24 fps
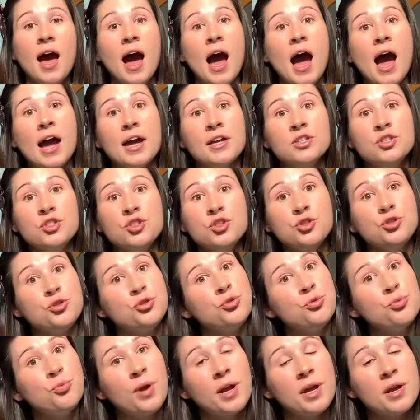I
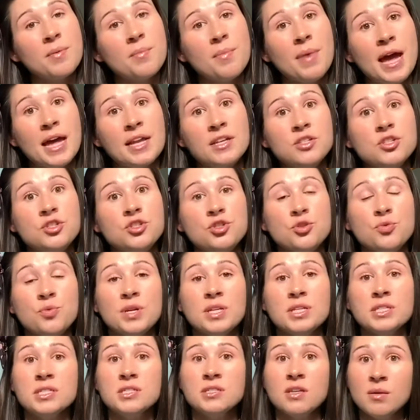do recommend
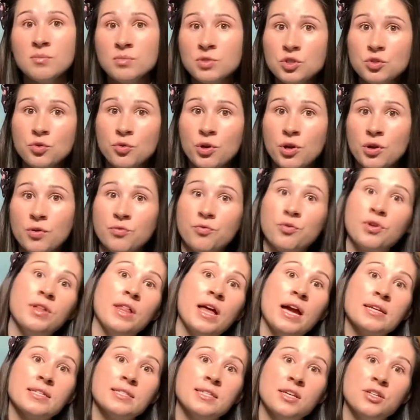doing some sort of
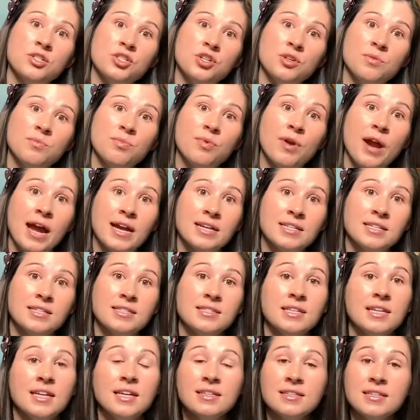relaxation practice
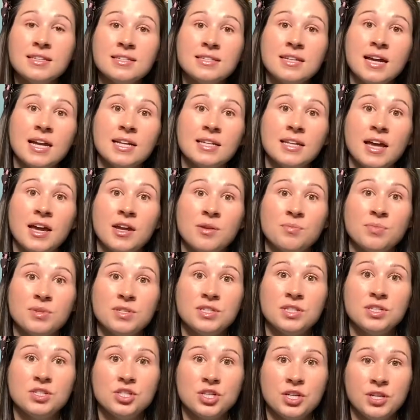in the side lying
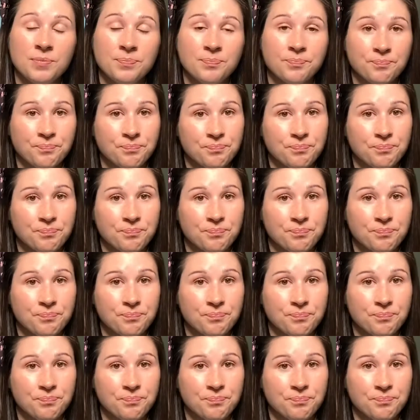position